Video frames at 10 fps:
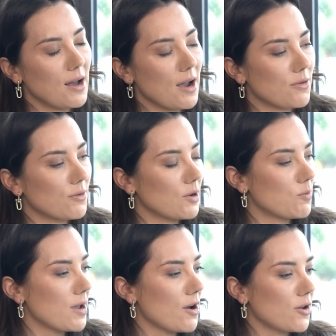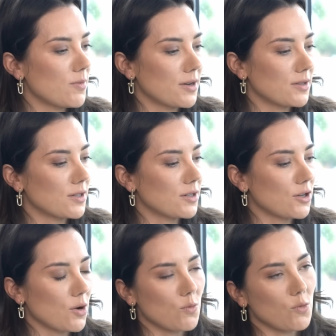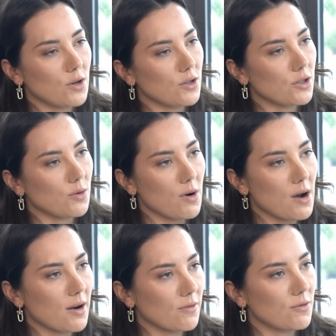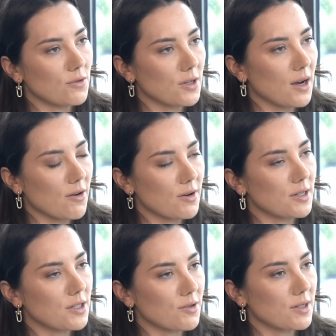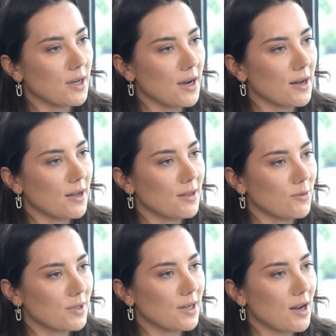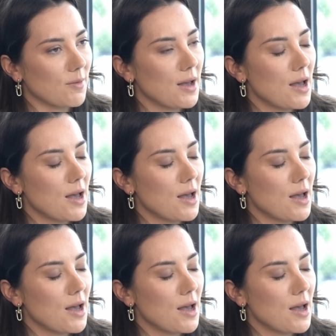I thought there would be homeowners that don't want to or can't afford to hire an interior designer that would sign up.